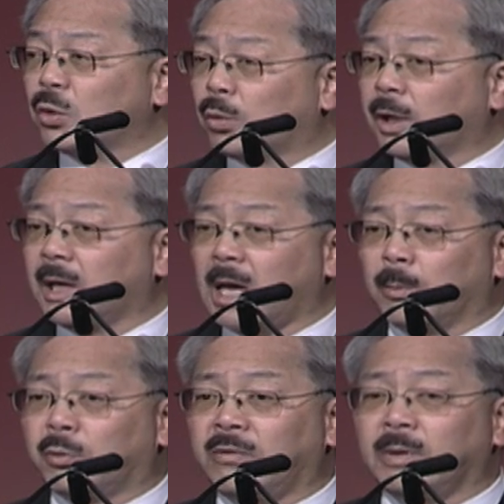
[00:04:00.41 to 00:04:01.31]
working on
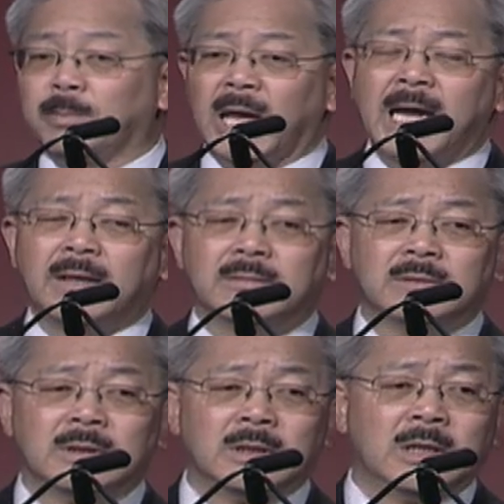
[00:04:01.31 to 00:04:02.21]
improving blight.
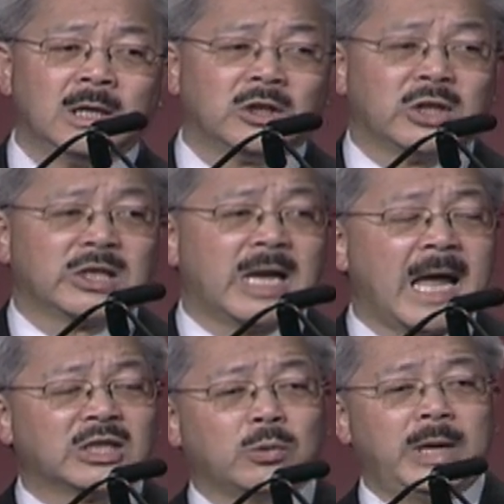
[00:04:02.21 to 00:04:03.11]
Just
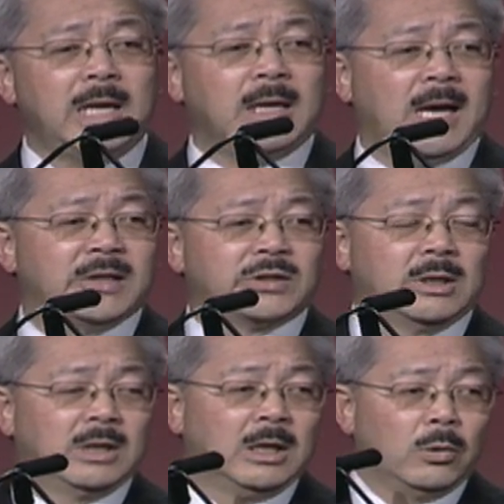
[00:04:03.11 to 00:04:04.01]
last week, as
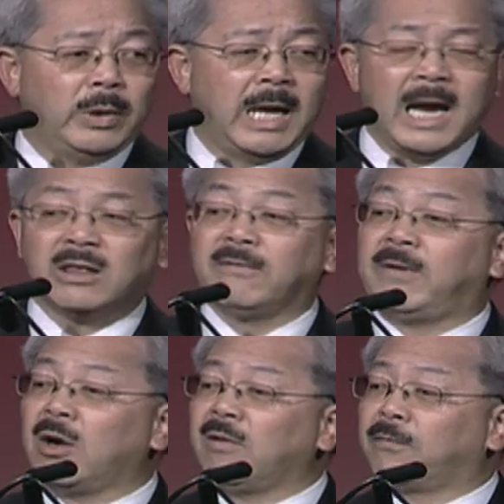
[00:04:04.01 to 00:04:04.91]
we had the
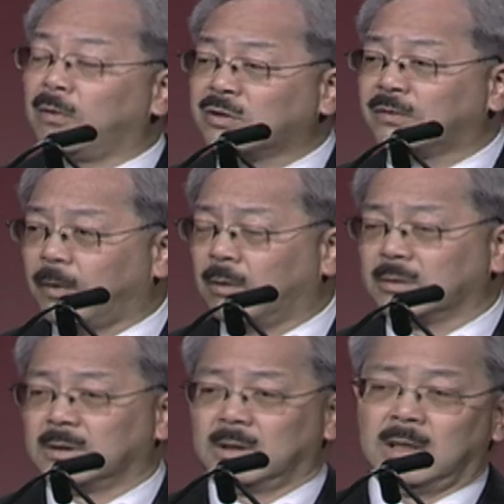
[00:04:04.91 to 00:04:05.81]
very first vote
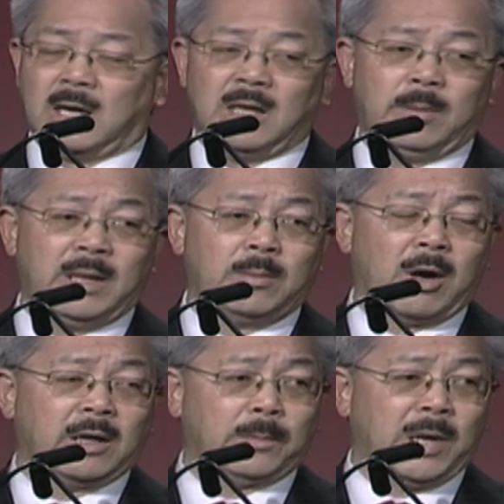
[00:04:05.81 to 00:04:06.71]
on the
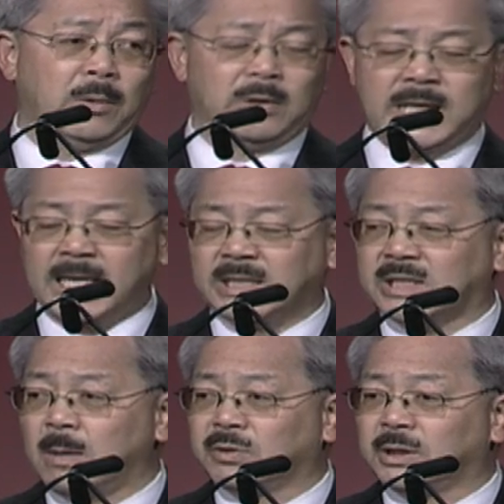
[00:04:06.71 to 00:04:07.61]
mid-market payroll tax
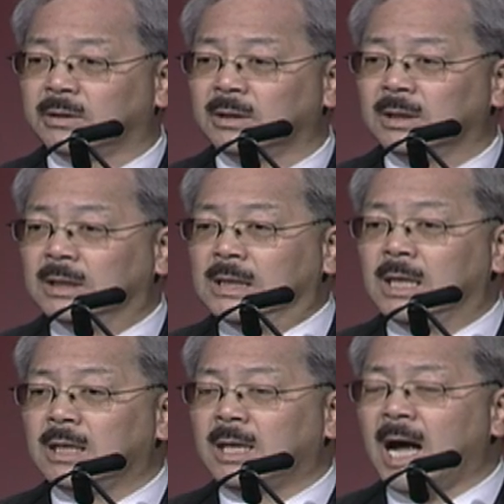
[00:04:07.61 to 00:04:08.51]
exemption,
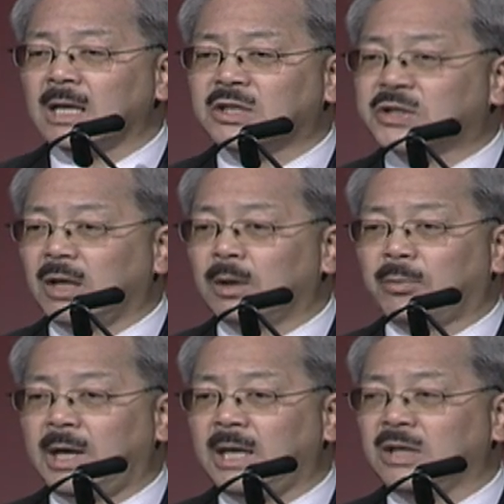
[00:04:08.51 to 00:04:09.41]
not
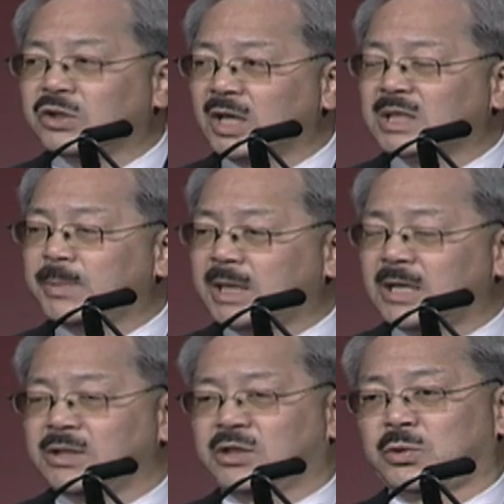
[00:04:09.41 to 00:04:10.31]
celebrating just
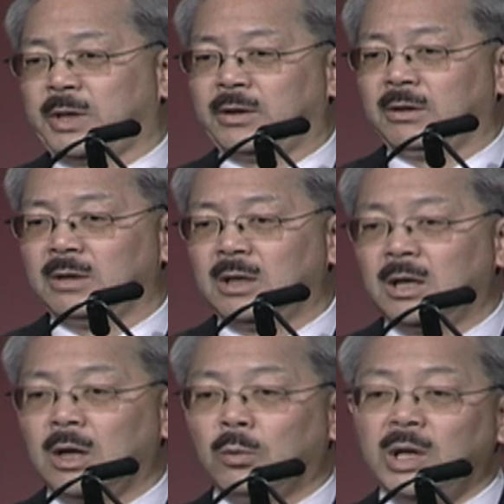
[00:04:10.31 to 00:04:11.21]
because it's Twitter,
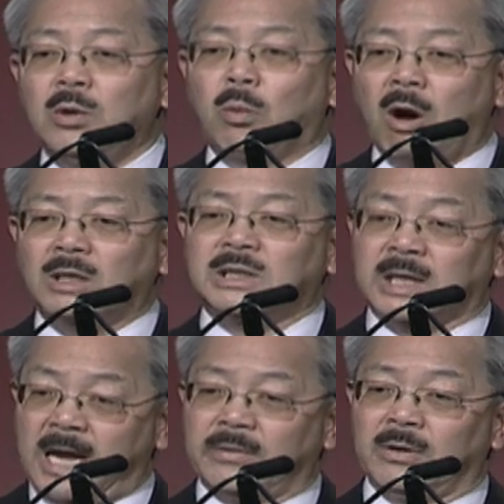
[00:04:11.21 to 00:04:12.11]
we walked
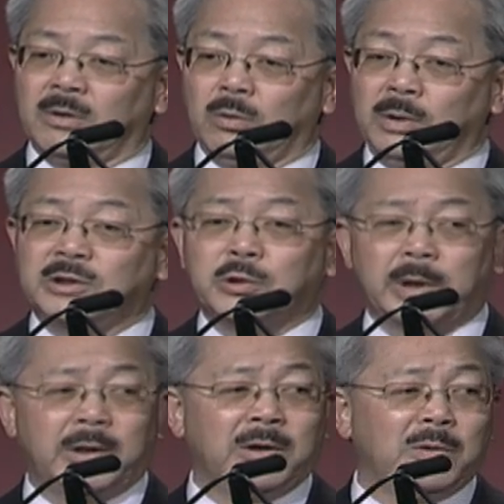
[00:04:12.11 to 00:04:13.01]
together with
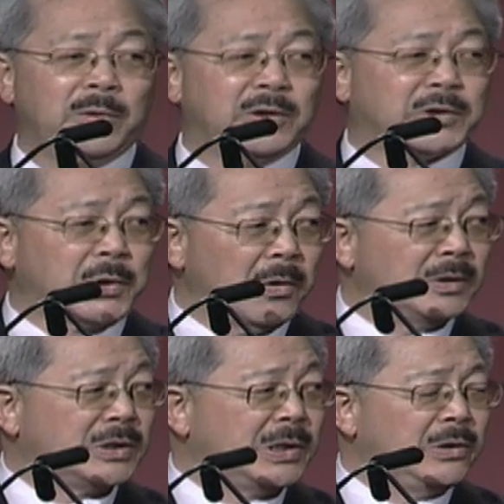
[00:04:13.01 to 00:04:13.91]
Twitter, with the
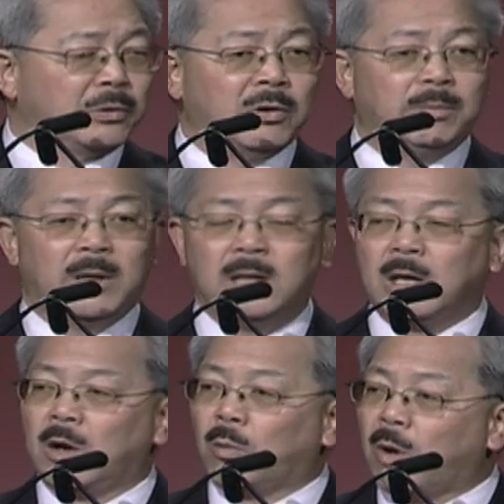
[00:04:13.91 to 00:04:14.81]
Shorenstein Group,
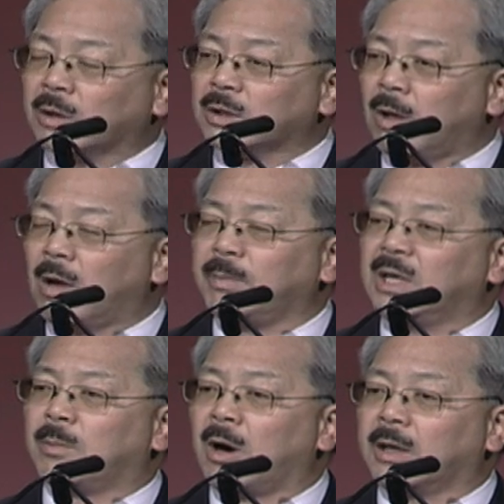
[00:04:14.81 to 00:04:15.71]
walked along
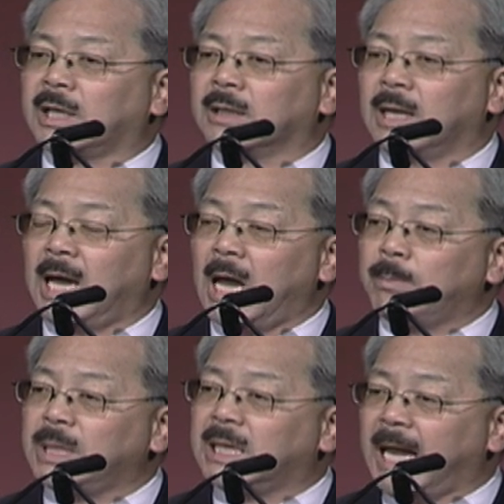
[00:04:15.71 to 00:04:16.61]
mid-market, and
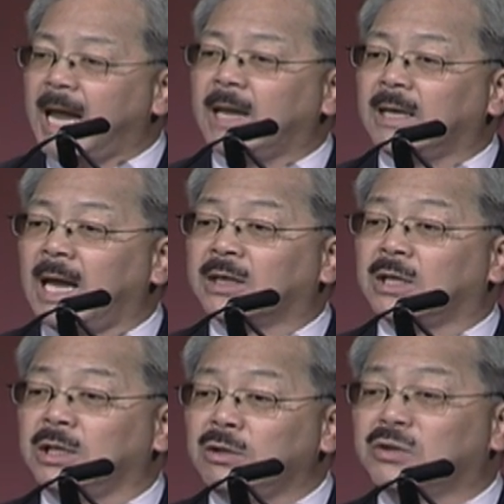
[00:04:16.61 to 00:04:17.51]
began at the
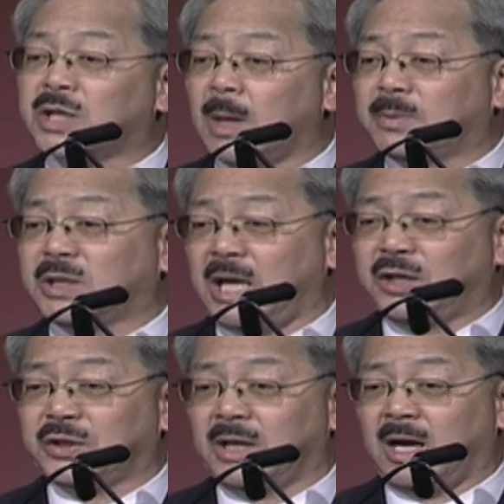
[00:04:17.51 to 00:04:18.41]
new
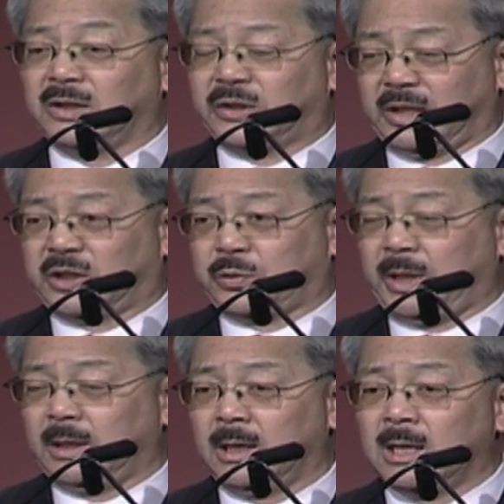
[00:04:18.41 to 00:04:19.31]
substation on 6th Street,
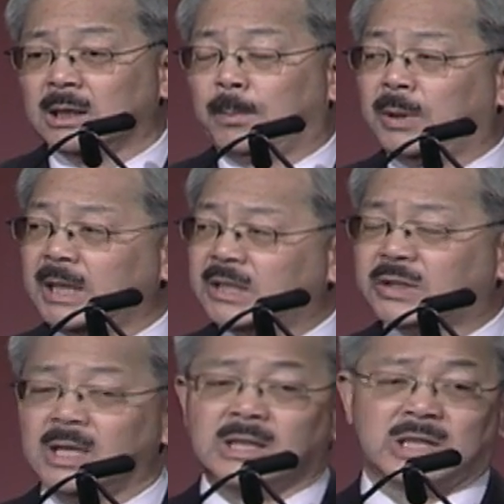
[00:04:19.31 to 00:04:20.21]
the police
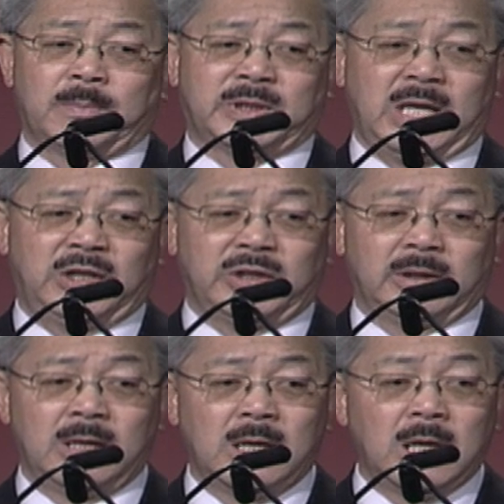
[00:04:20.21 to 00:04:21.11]
substation,
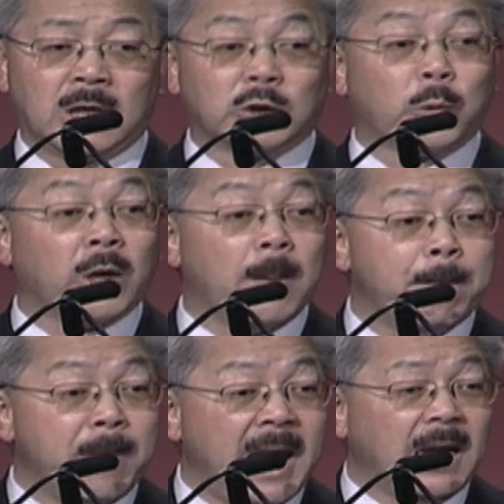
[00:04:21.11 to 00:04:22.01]
because we're going to
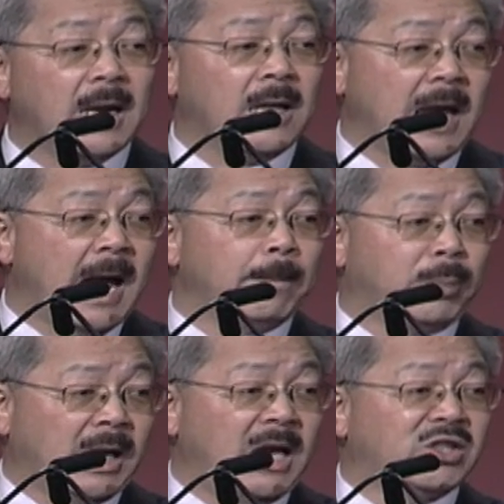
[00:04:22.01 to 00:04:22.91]
make that
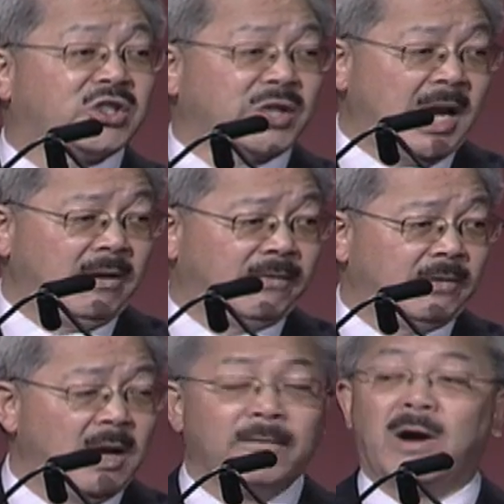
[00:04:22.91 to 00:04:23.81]
place safe
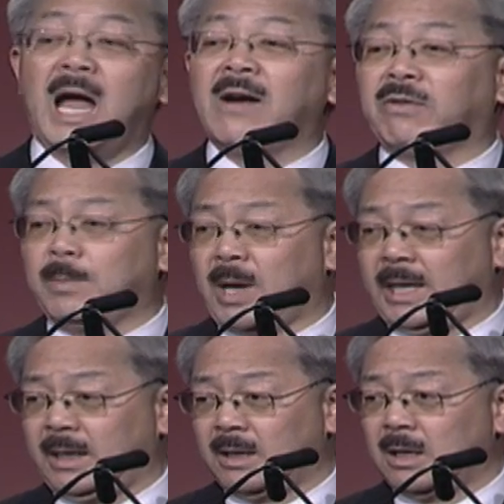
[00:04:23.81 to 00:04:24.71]
for
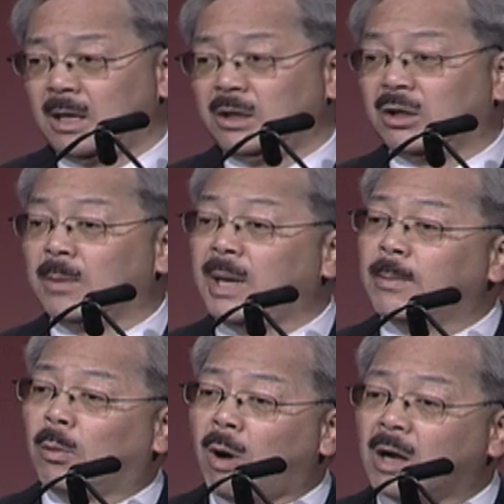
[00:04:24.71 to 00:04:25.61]
everybody. You're going to be able
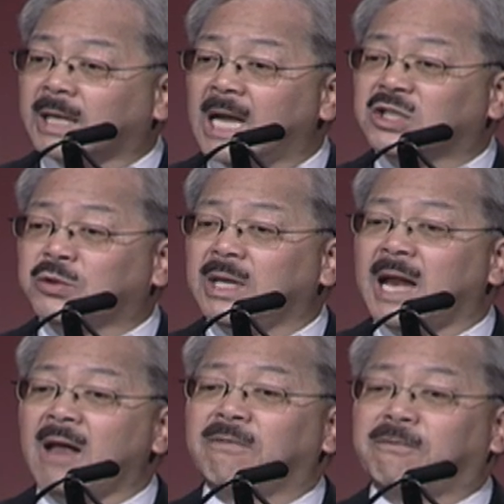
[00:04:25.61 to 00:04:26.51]
to walk that street and
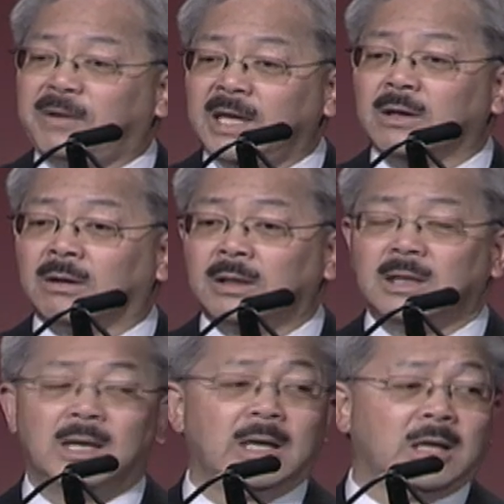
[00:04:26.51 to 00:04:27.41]
not feel
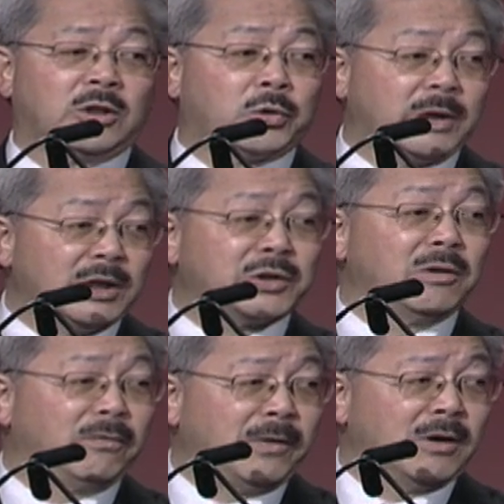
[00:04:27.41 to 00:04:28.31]
the traditional
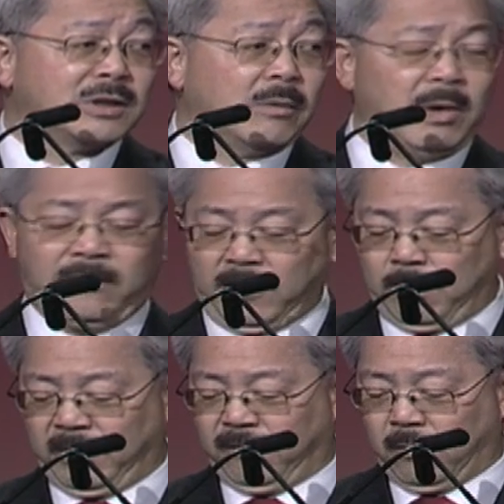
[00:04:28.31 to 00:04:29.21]
fears that we felt
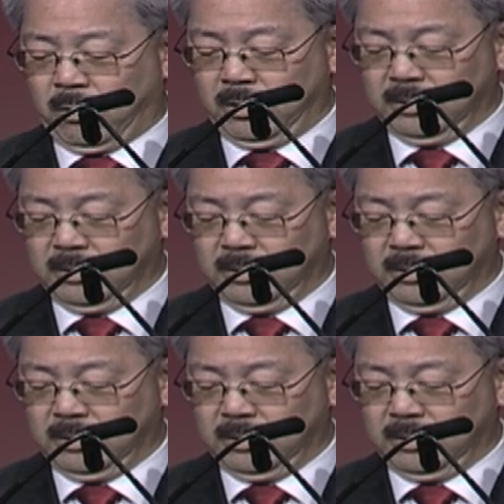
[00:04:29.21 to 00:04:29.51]
before.